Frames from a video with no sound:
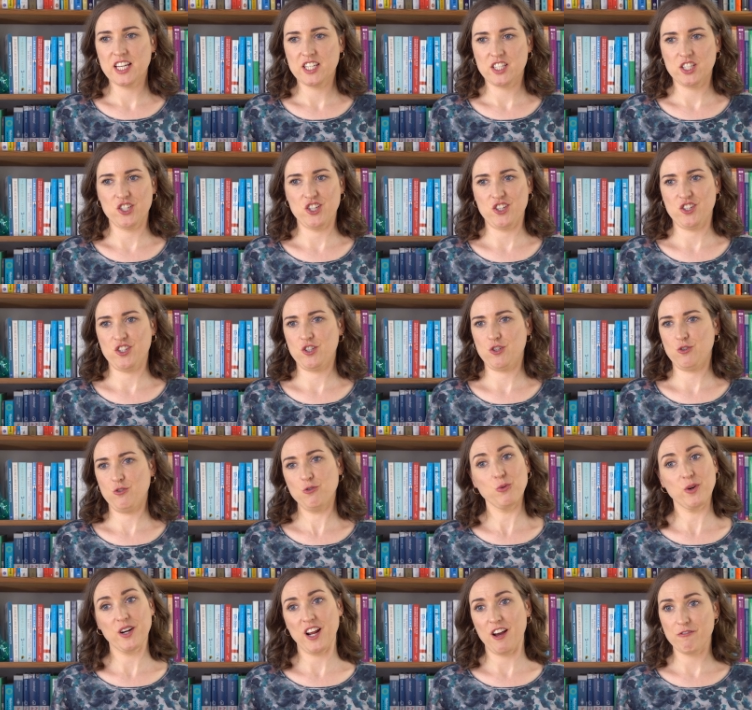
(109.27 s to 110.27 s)
to just
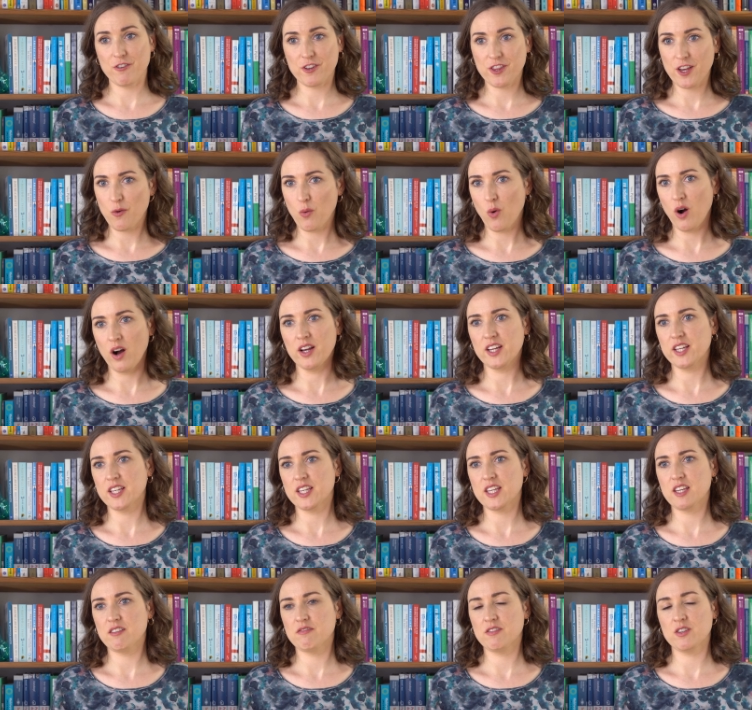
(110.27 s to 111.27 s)
do whatever they want
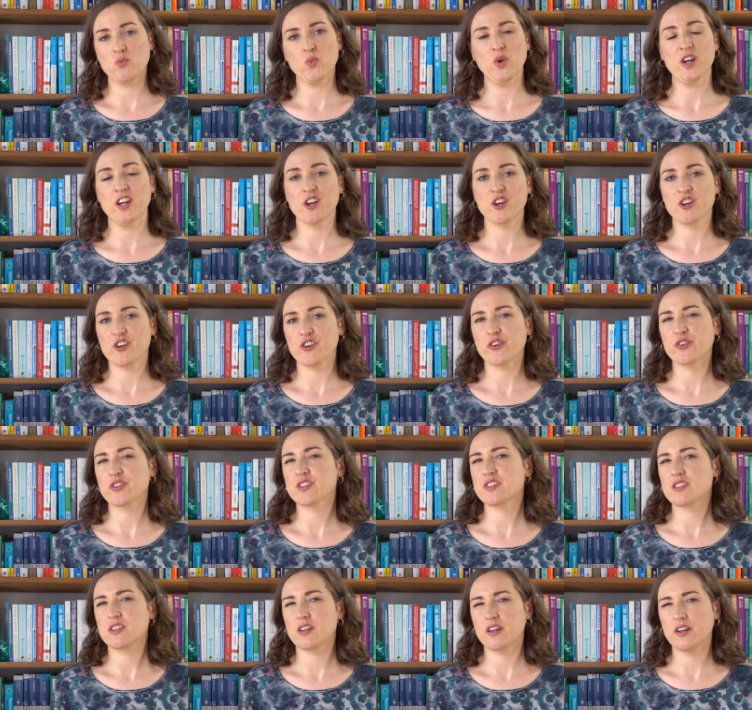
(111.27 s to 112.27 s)
even when it
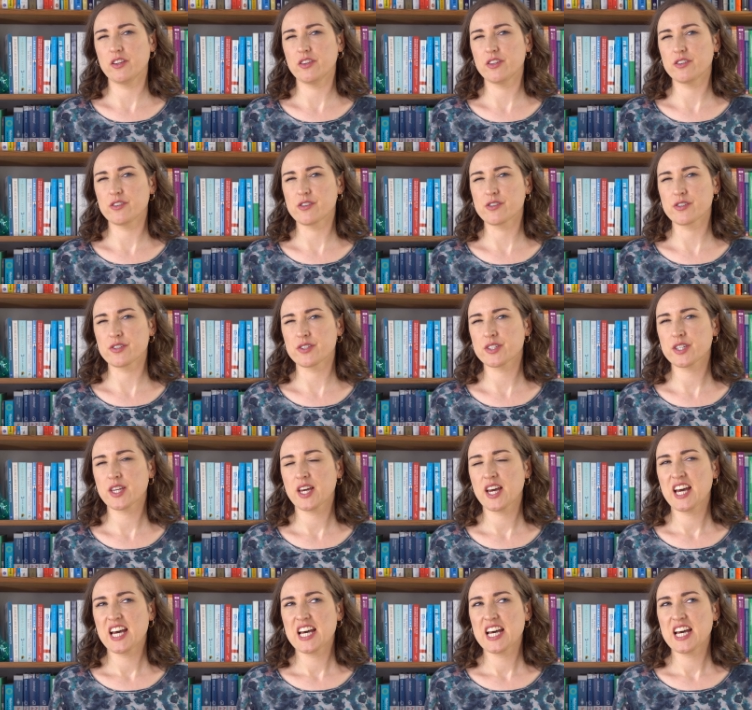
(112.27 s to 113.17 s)
hurts others?